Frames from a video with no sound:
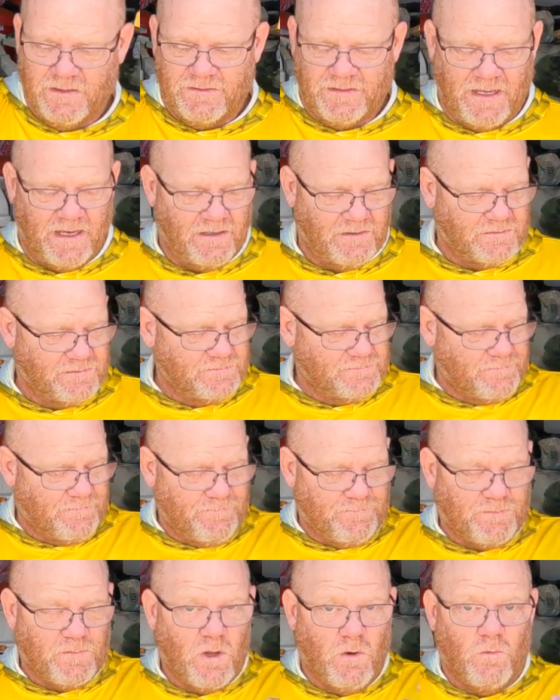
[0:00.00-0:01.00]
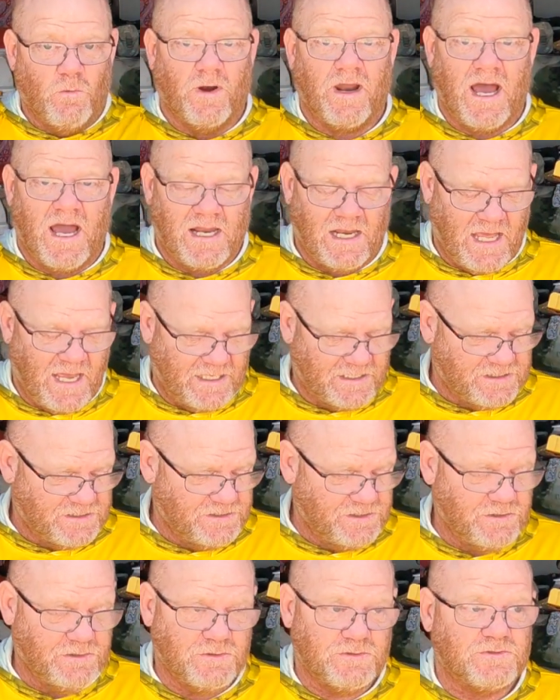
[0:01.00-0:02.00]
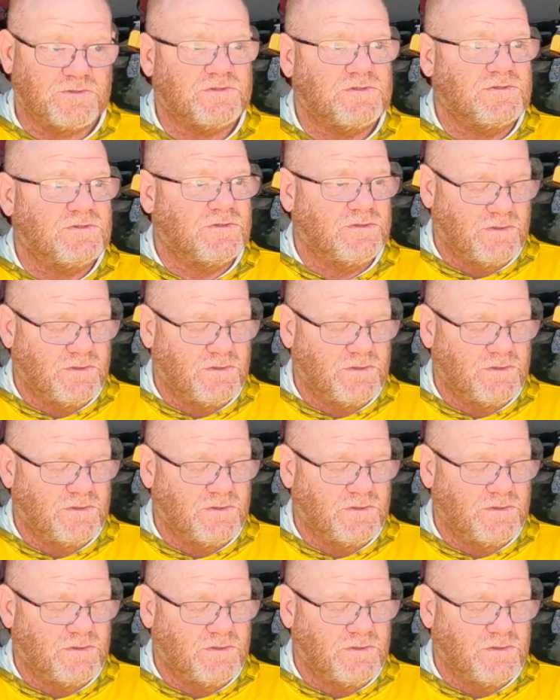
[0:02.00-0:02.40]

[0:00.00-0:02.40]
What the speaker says: Now, what I like to use